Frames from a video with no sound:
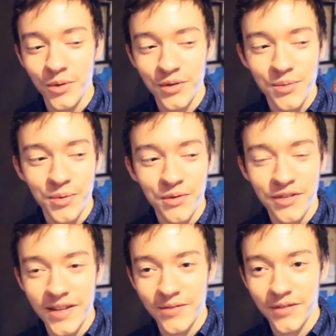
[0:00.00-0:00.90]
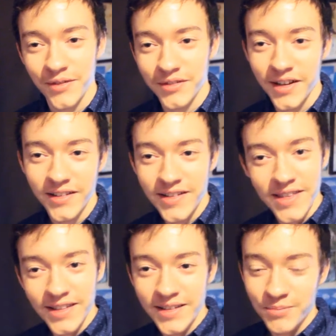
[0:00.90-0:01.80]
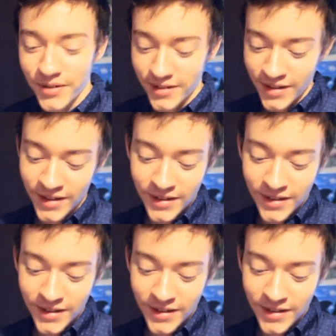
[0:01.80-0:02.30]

worst person ever for not listening, but